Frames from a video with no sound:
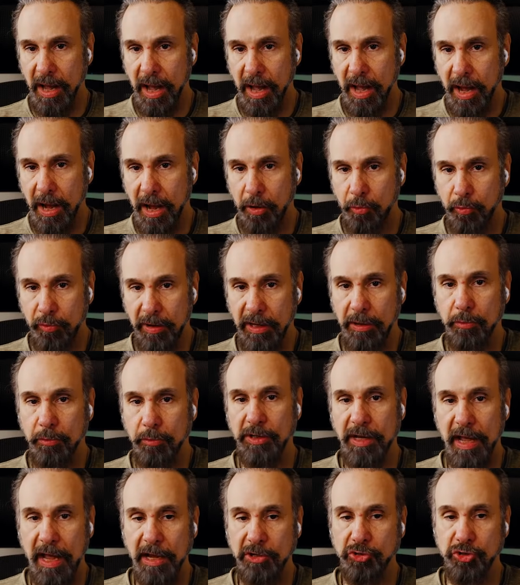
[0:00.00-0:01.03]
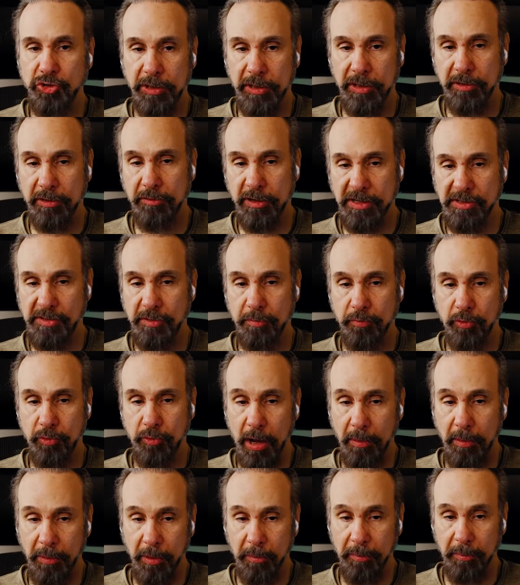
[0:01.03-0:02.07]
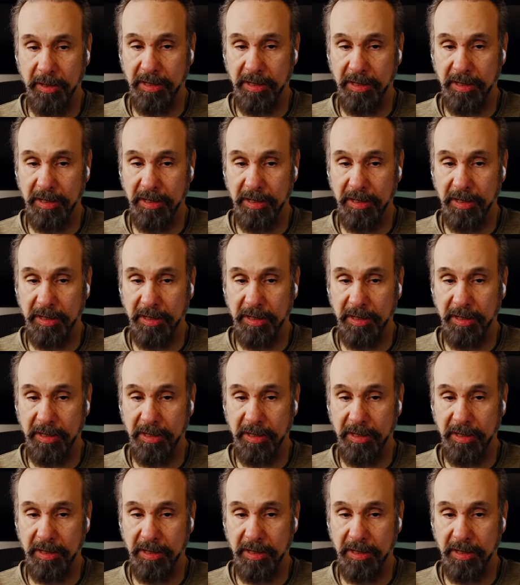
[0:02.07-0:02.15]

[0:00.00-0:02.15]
how we would actually address the problem,